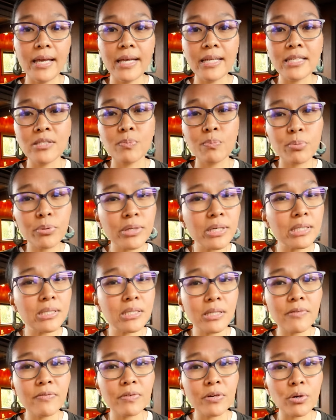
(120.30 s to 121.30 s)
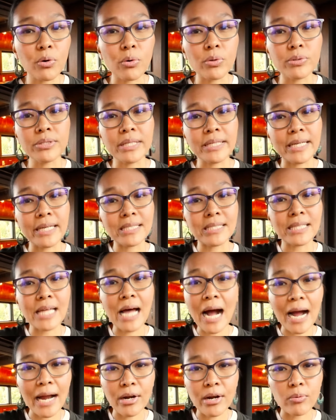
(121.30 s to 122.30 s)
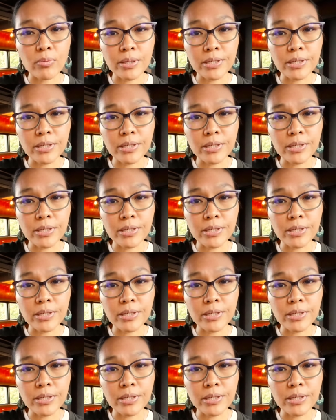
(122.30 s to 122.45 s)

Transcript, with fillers: it's pretty difficult to get to the higher